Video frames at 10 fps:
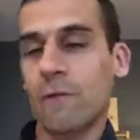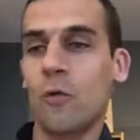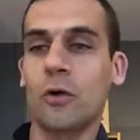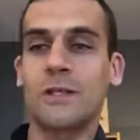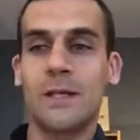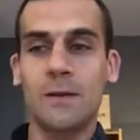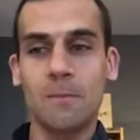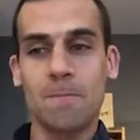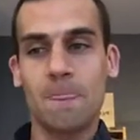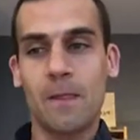
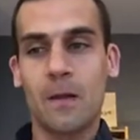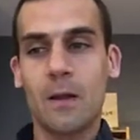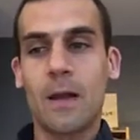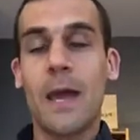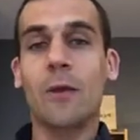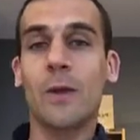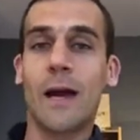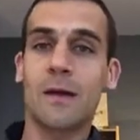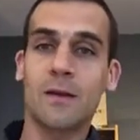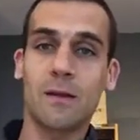14, and we
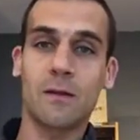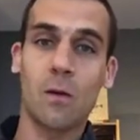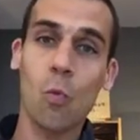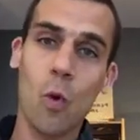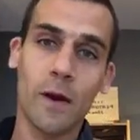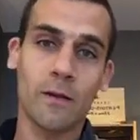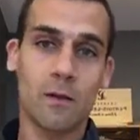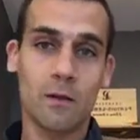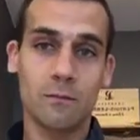added some wines